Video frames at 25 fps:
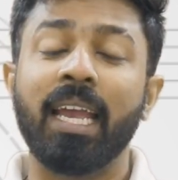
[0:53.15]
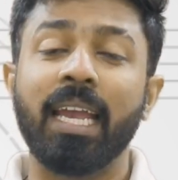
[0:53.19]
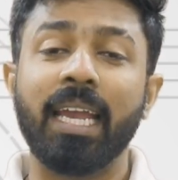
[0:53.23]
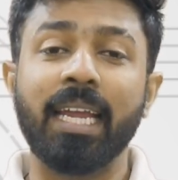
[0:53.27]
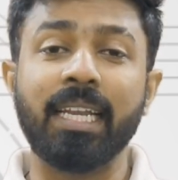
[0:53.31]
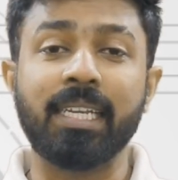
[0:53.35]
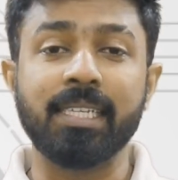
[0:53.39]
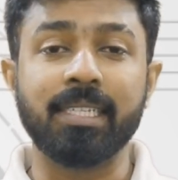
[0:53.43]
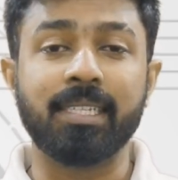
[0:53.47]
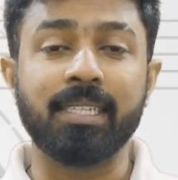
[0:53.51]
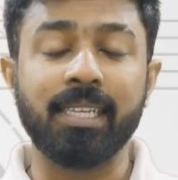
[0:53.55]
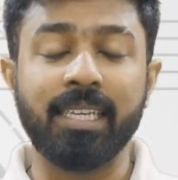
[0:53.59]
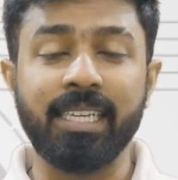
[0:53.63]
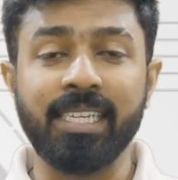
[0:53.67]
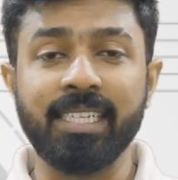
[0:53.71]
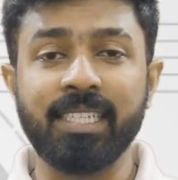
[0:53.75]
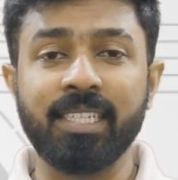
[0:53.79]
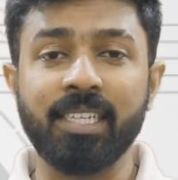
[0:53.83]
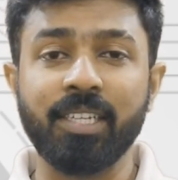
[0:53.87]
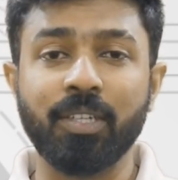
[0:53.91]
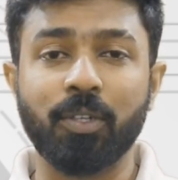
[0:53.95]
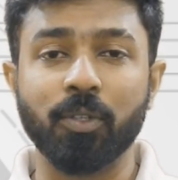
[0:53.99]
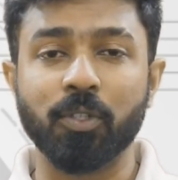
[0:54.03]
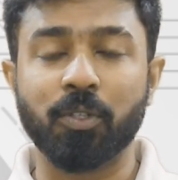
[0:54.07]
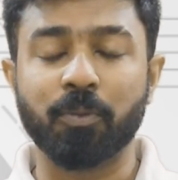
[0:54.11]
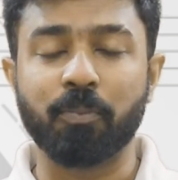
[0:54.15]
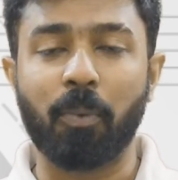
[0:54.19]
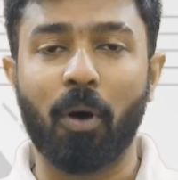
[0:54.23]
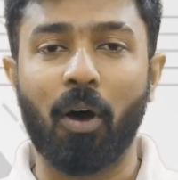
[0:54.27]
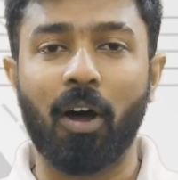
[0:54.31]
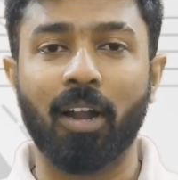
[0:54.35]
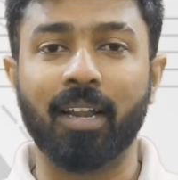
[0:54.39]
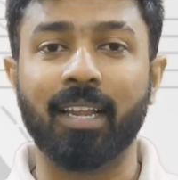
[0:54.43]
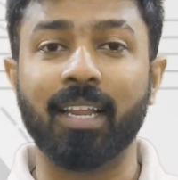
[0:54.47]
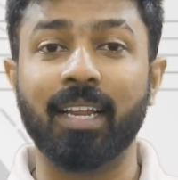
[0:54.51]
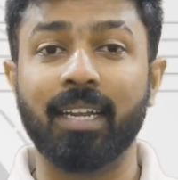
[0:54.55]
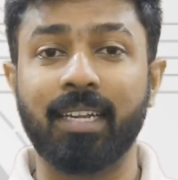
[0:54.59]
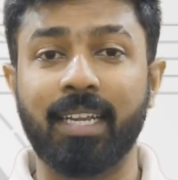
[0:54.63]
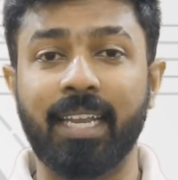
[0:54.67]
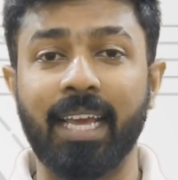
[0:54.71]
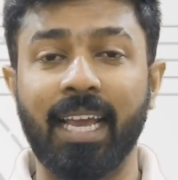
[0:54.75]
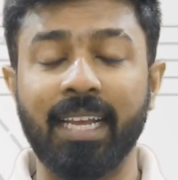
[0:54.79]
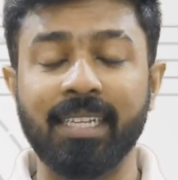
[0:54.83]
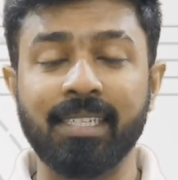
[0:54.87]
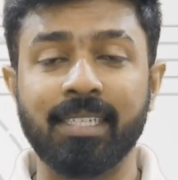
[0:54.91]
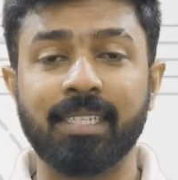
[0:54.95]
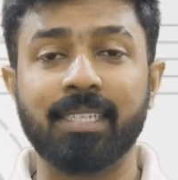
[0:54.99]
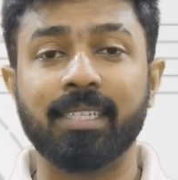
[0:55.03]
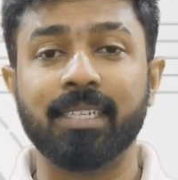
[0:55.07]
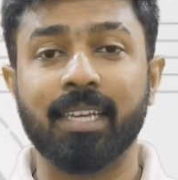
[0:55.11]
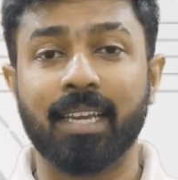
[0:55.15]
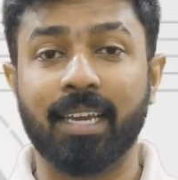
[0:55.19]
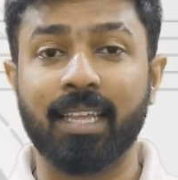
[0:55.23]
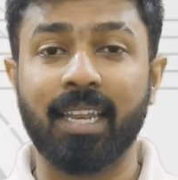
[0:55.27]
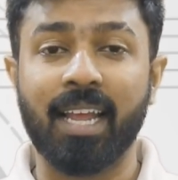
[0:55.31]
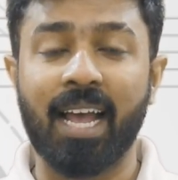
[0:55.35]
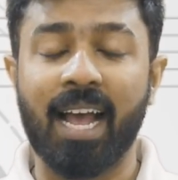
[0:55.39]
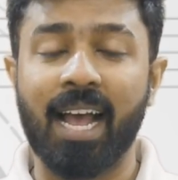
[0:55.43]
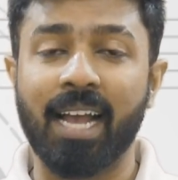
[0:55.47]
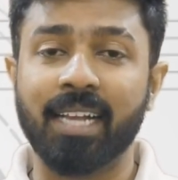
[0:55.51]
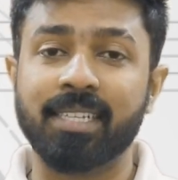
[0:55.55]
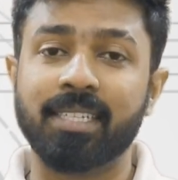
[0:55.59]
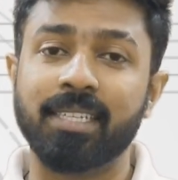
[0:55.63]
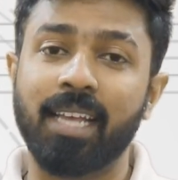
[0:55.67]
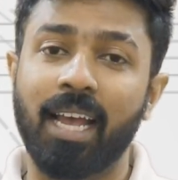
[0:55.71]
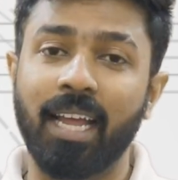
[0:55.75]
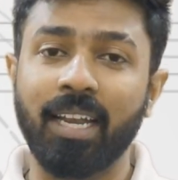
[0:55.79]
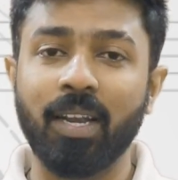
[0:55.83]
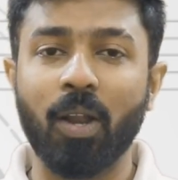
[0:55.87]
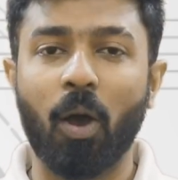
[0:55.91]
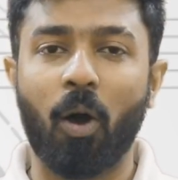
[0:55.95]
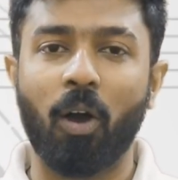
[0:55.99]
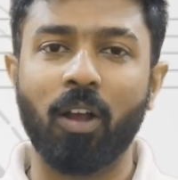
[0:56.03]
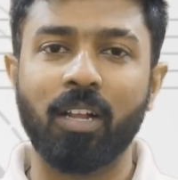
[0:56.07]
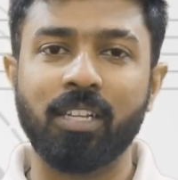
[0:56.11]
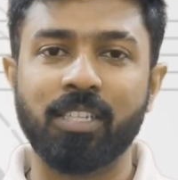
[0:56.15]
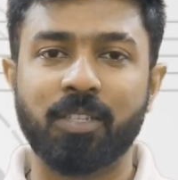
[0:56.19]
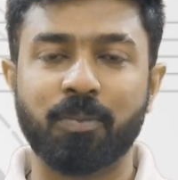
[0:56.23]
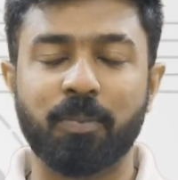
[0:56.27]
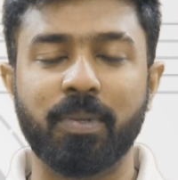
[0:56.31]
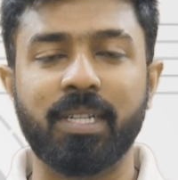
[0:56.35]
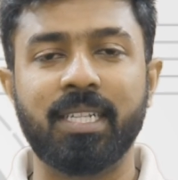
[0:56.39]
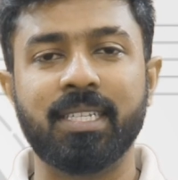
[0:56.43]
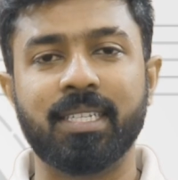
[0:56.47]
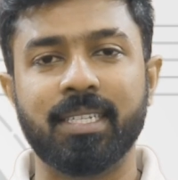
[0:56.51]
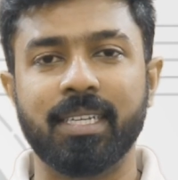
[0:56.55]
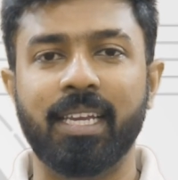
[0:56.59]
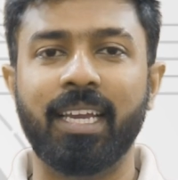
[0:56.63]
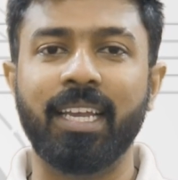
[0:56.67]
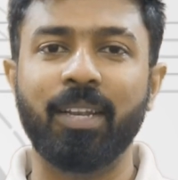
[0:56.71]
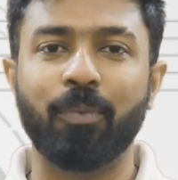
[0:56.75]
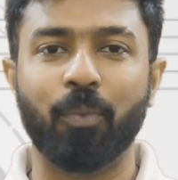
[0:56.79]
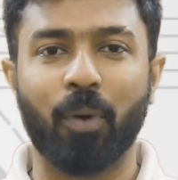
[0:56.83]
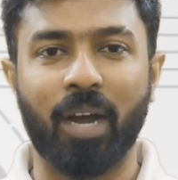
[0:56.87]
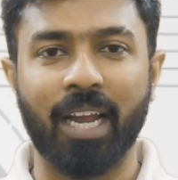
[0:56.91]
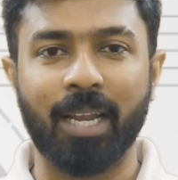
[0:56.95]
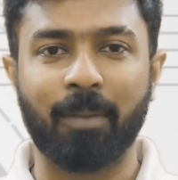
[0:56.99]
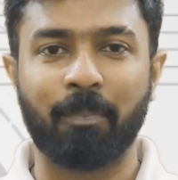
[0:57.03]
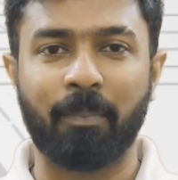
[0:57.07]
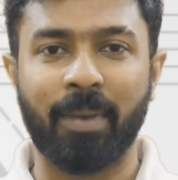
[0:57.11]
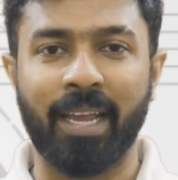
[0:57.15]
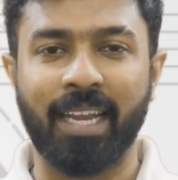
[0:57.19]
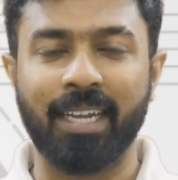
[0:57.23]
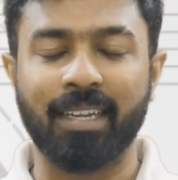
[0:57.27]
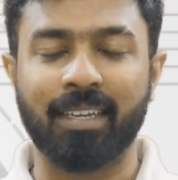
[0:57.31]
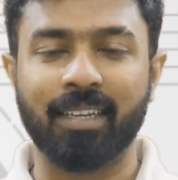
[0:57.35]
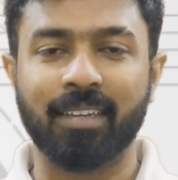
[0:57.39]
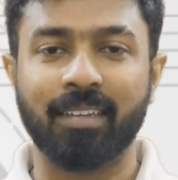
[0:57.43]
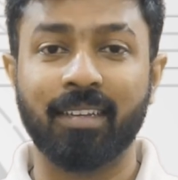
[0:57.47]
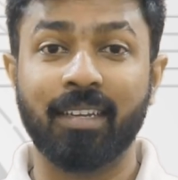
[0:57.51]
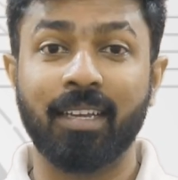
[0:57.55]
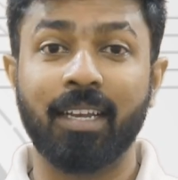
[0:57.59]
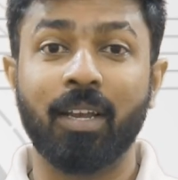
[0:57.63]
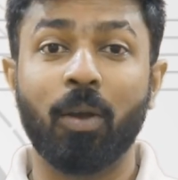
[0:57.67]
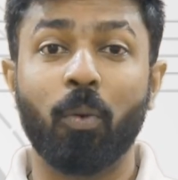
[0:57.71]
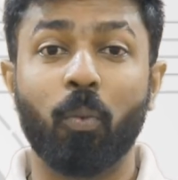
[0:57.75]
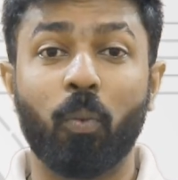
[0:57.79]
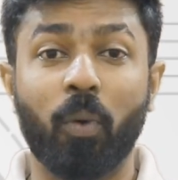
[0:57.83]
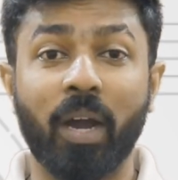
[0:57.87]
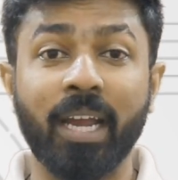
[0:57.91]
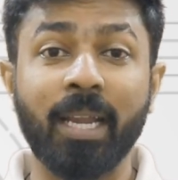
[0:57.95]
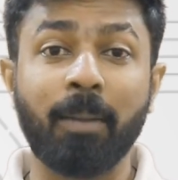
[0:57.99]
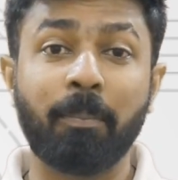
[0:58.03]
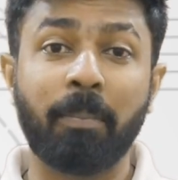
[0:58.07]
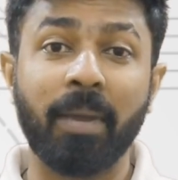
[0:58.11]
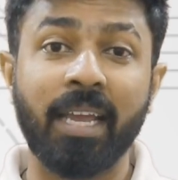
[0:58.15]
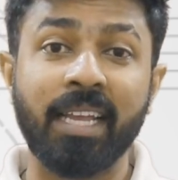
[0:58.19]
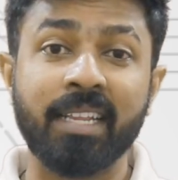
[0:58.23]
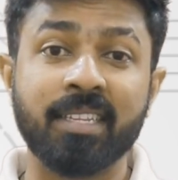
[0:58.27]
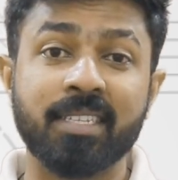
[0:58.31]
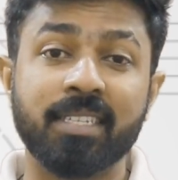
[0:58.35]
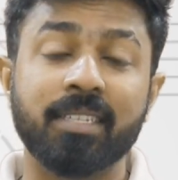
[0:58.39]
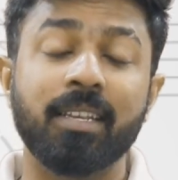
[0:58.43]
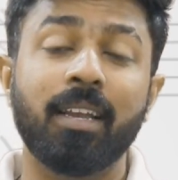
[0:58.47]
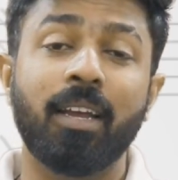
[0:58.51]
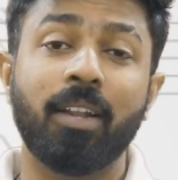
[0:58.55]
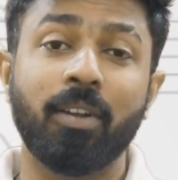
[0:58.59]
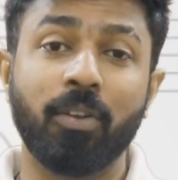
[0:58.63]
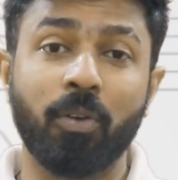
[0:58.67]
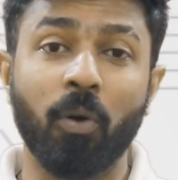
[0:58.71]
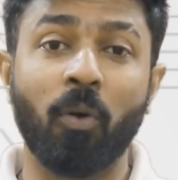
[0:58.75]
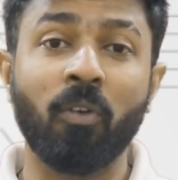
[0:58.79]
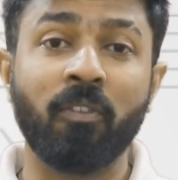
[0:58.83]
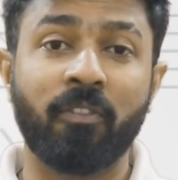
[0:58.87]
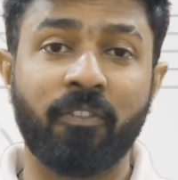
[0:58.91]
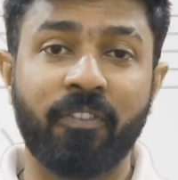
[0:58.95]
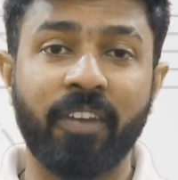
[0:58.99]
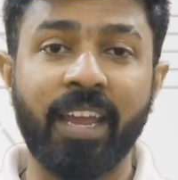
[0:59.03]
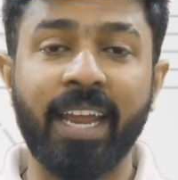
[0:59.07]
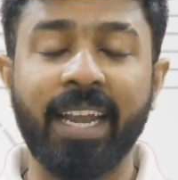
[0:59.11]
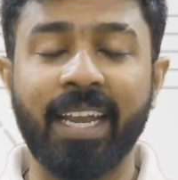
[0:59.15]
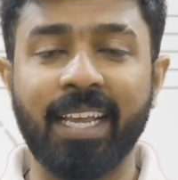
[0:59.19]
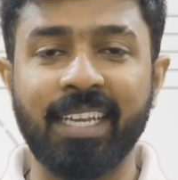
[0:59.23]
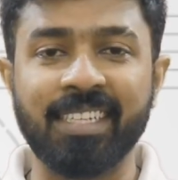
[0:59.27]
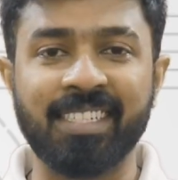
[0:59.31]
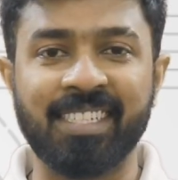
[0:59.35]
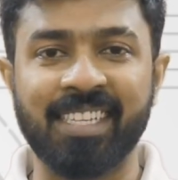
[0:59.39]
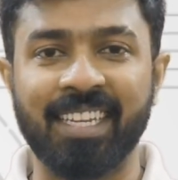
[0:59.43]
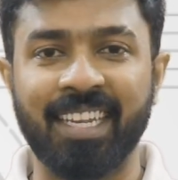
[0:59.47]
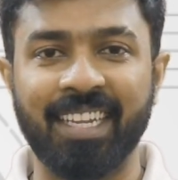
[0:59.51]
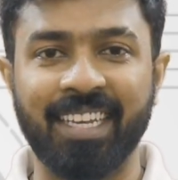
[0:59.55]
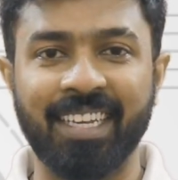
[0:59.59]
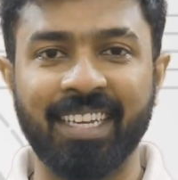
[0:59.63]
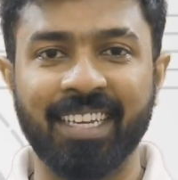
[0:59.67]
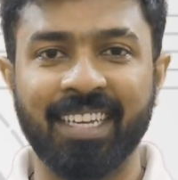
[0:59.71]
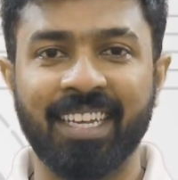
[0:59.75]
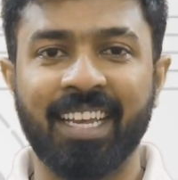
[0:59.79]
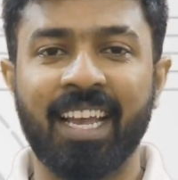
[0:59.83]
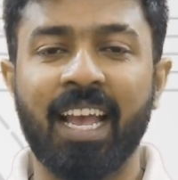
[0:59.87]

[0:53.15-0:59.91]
It is easy to spot dents, cracks and oil spills in white paint. White paints don't fade easily.